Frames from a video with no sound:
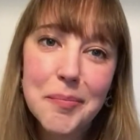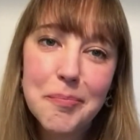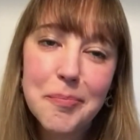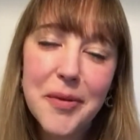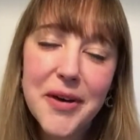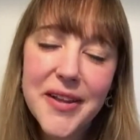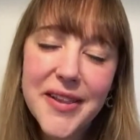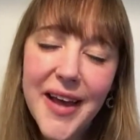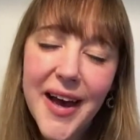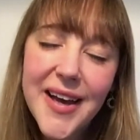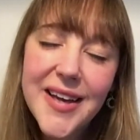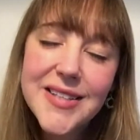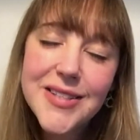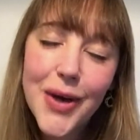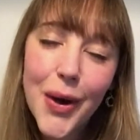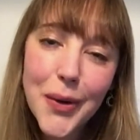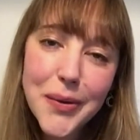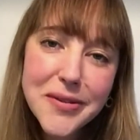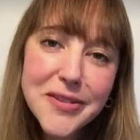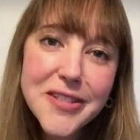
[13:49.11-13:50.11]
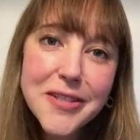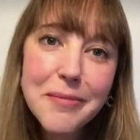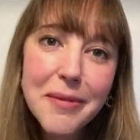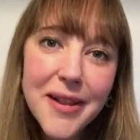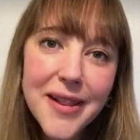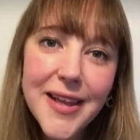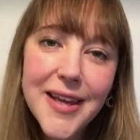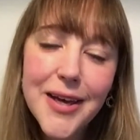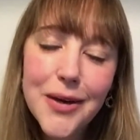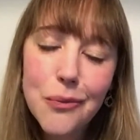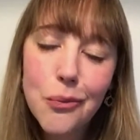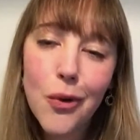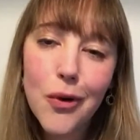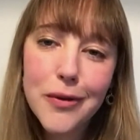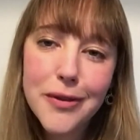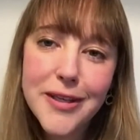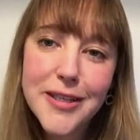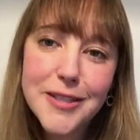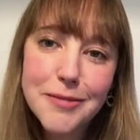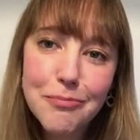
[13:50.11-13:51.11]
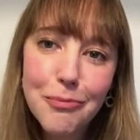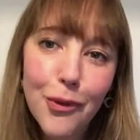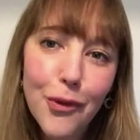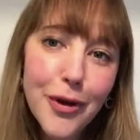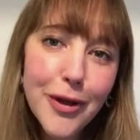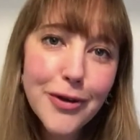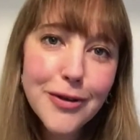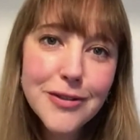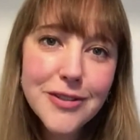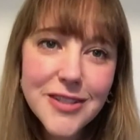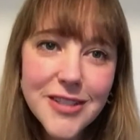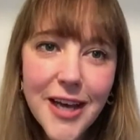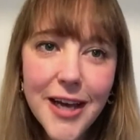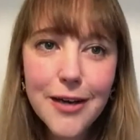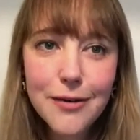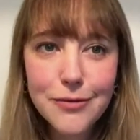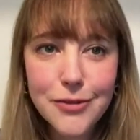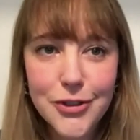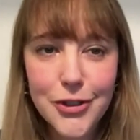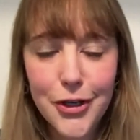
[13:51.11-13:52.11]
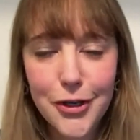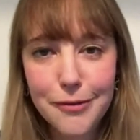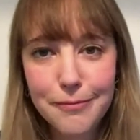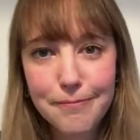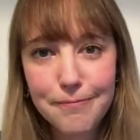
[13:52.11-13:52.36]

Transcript: But that is ultimately what this boils down to.